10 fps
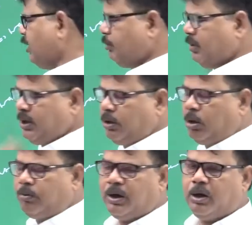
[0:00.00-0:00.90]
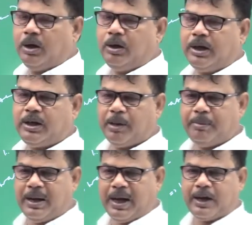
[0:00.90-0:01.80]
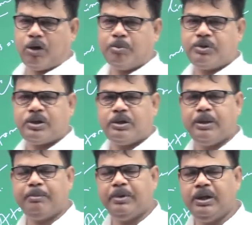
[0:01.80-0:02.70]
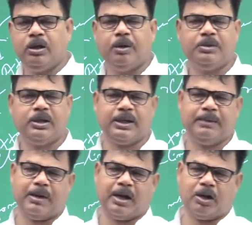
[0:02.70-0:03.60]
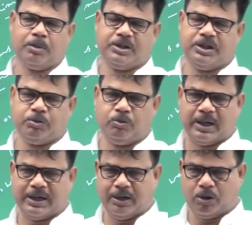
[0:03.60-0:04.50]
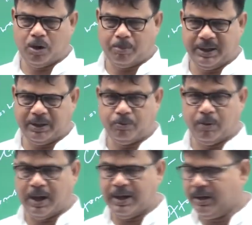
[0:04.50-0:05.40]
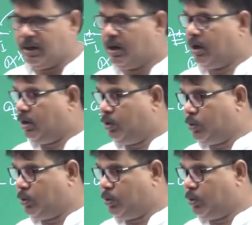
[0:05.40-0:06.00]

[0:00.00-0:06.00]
meaning of the term atoms? The meaning of the term atoms is water droplet. Why? You